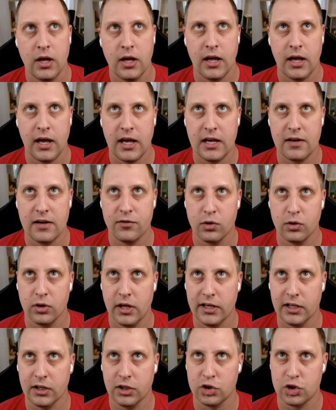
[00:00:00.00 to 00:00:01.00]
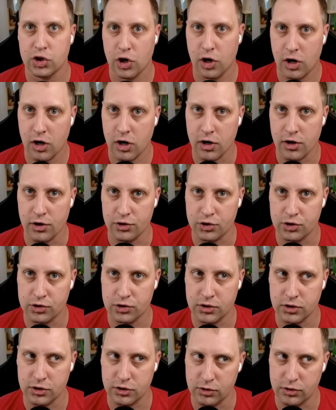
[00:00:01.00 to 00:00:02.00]
hey if you're like charged
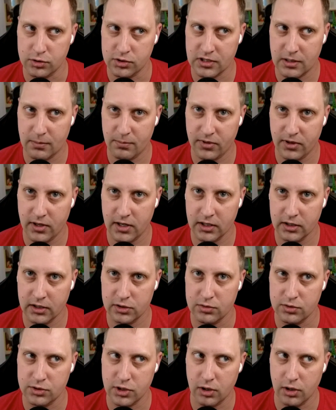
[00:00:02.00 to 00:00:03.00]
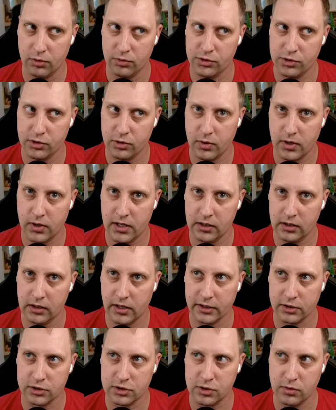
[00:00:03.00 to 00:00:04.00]
to do something and you don't do it
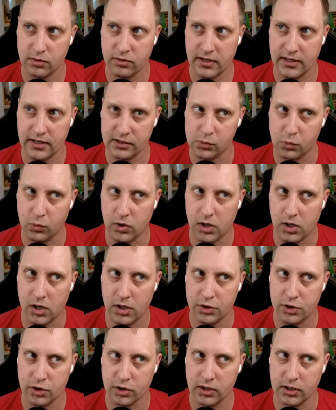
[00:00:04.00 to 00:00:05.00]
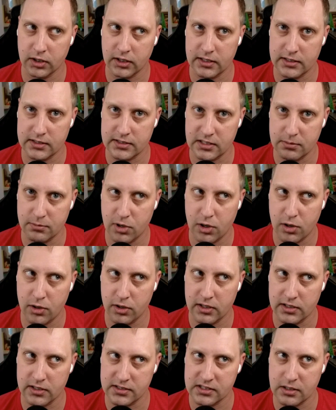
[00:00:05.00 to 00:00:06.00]
like two things one you're going to get demoted
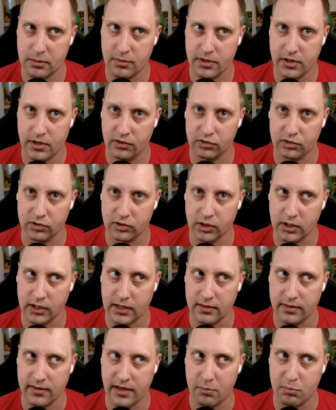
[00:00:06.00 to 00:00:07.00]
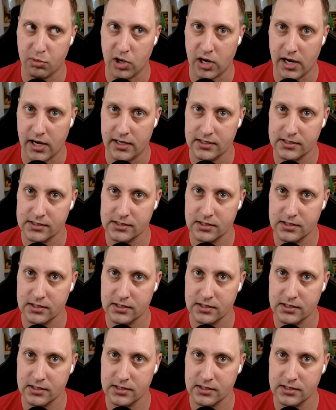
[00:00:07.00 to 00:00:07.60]
and somebody else is going to get that prize.